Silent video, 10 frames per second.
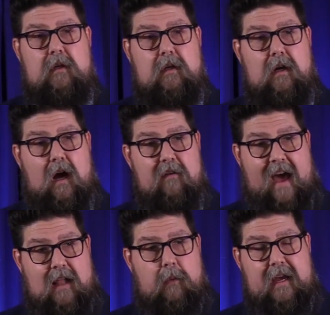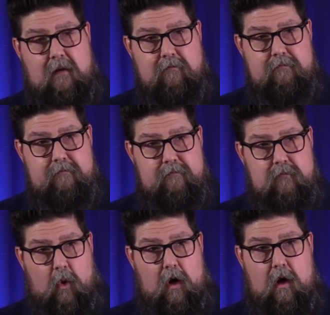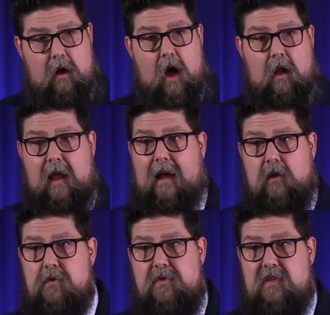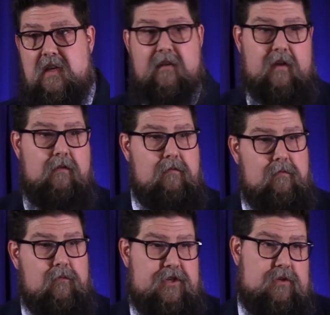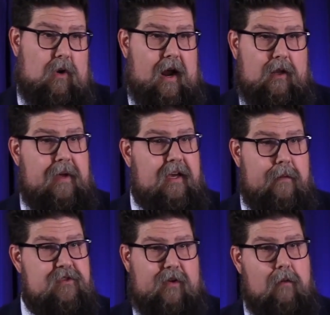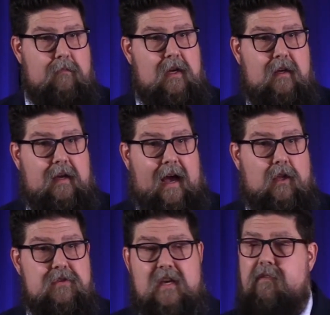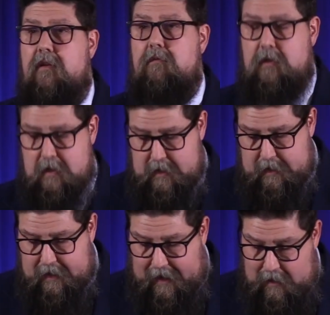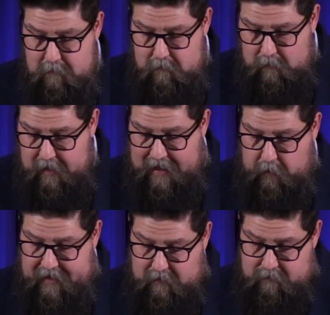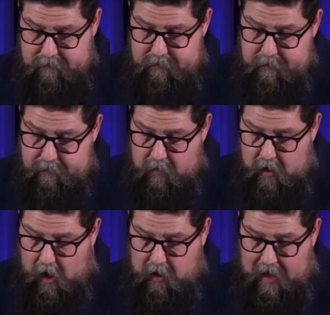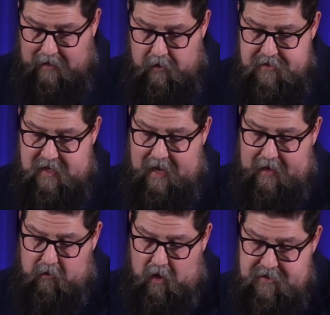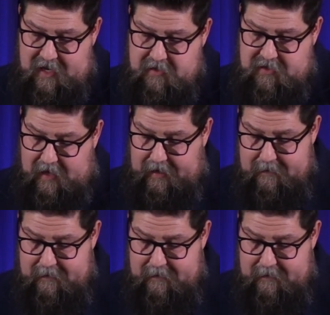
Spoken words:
of Halloween, or All Hallows Even, which is where Halloween comes from, Hallows Even. Halloween, All Hallows Day, or All Saints' Day,